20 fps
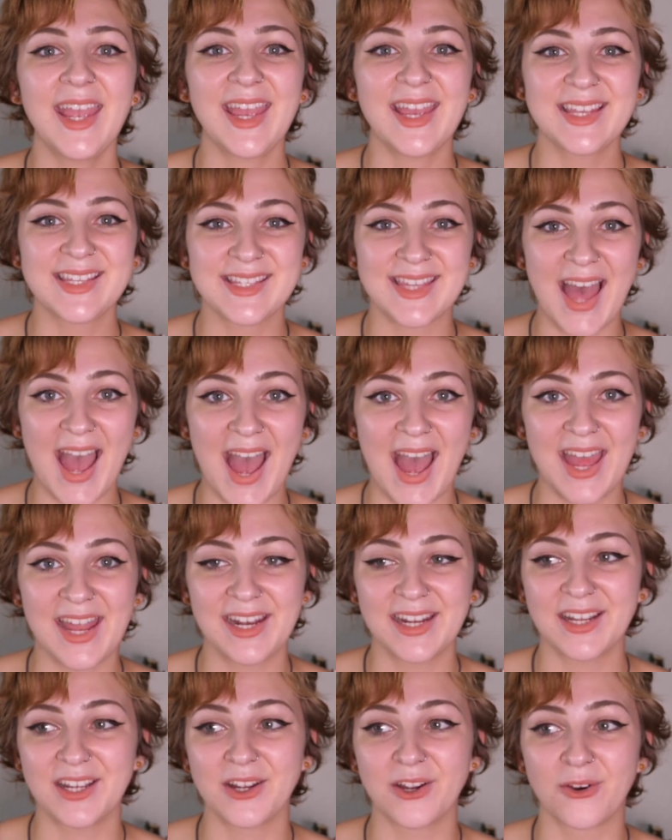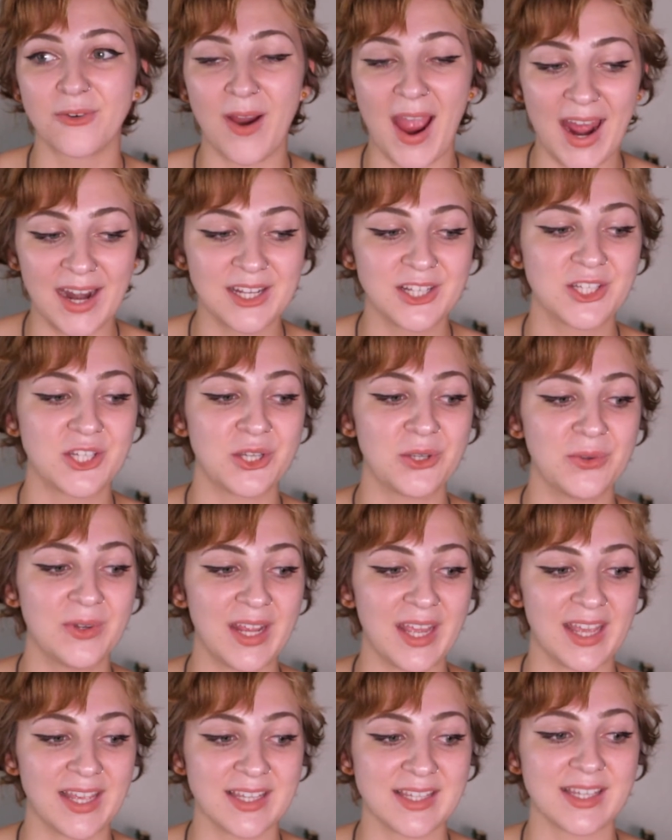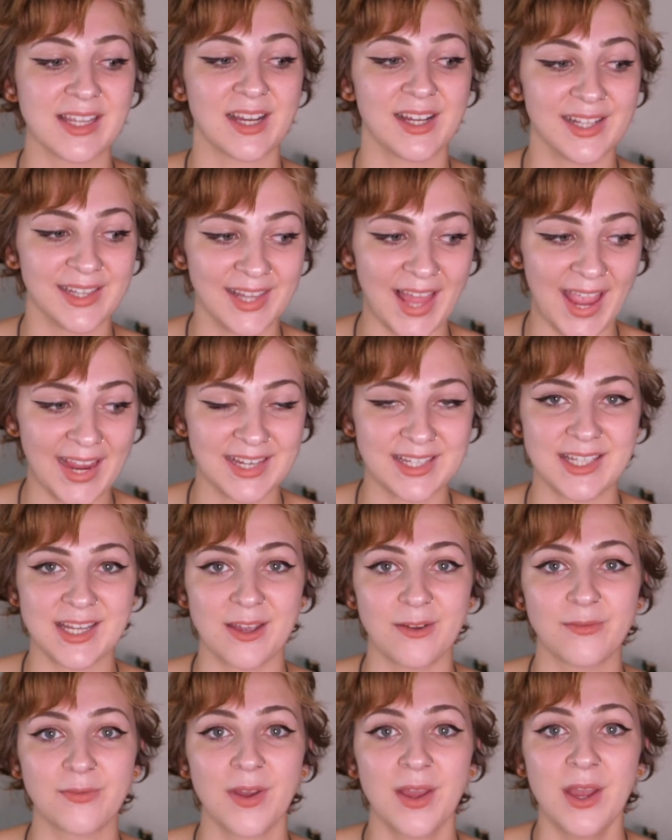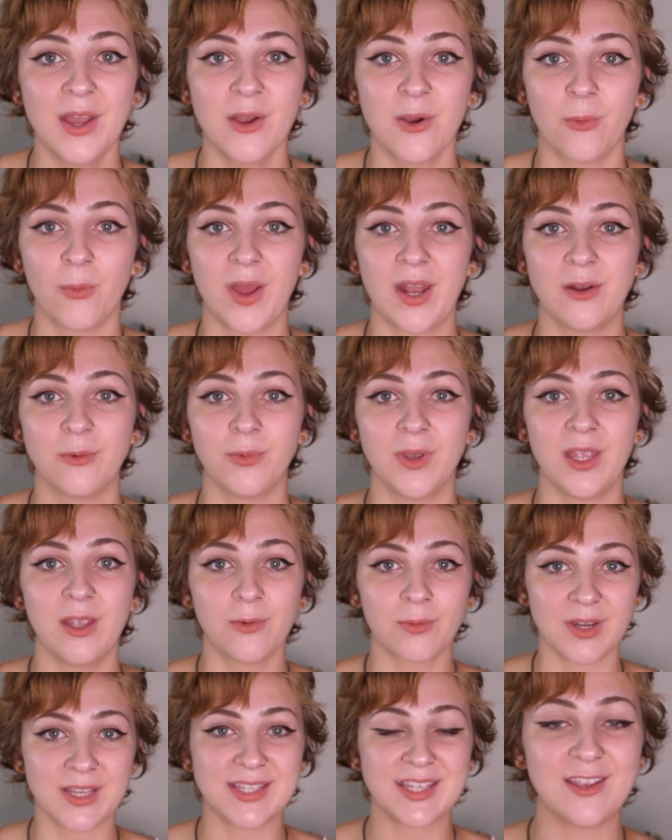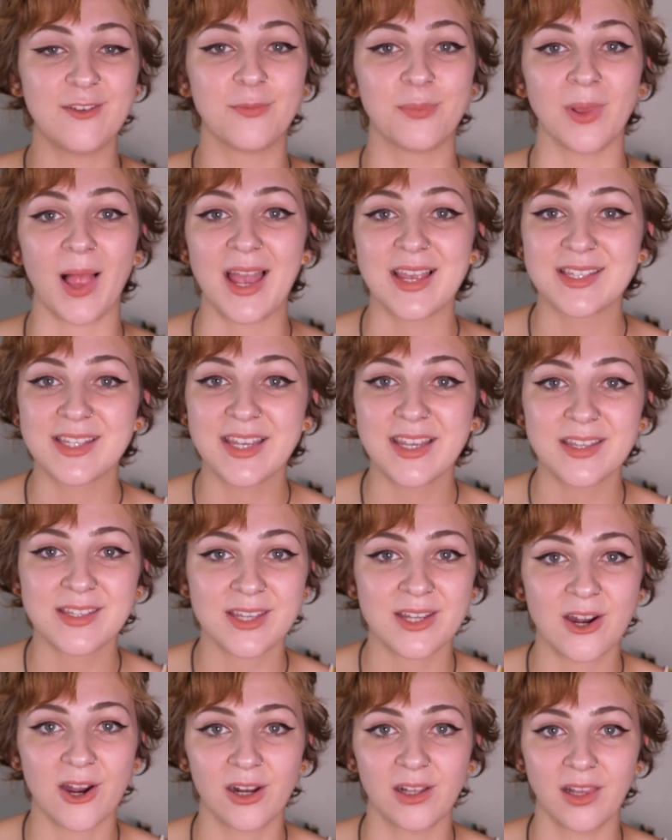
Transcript: is that gratitude is collective. When we receive blessings in our